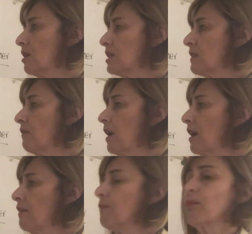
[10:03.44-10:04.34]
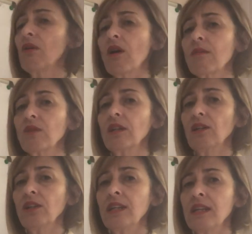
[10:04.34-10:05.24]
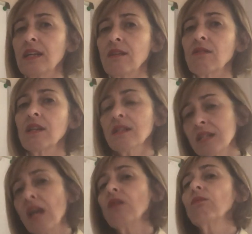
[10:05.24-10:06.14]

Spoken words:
those 5 primary learning areas,